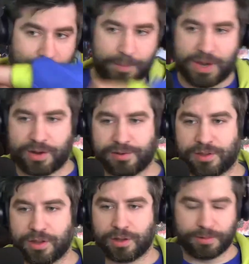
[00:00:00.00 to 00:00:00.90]
because
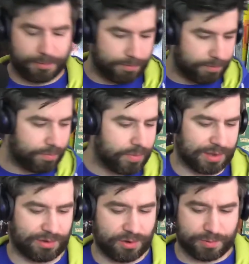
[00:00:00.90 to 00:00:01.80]
the,
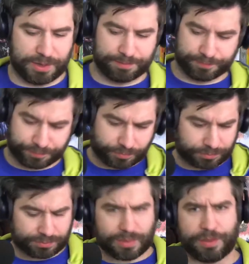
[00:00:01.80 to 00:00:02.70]
excuse me,
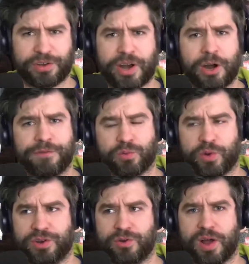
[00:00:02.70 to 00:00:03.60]
the tariff is
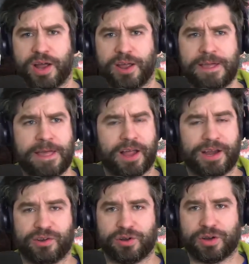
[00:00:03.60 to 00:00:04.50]
way too high.
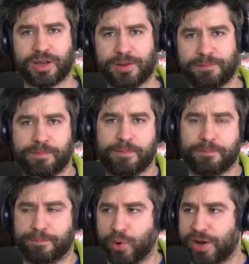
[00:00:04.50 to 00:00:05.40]
I took uh,
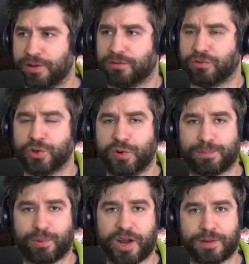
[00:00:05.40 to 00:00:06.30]
Britain's Louis
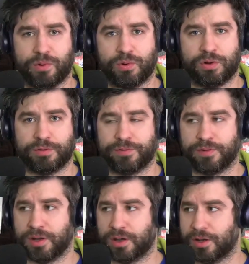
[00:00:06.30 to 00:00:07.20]
Brackpool of
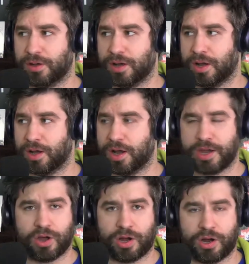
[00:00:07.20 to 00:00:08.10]
uh,
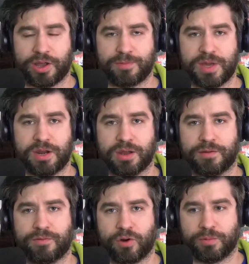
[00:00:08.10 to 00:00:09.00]
Iconic Media,
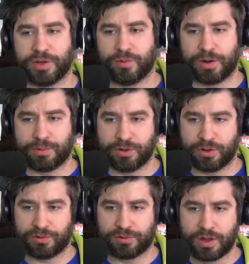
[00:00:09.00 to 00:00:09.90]
formerly Rebel
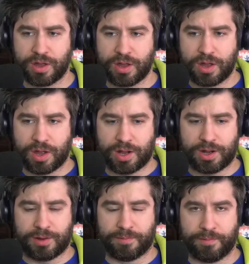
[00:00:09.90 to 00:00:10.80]
News,
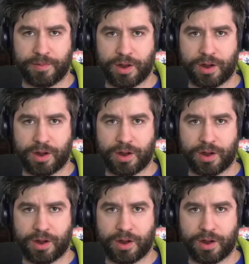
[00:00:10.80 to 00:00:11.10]
um,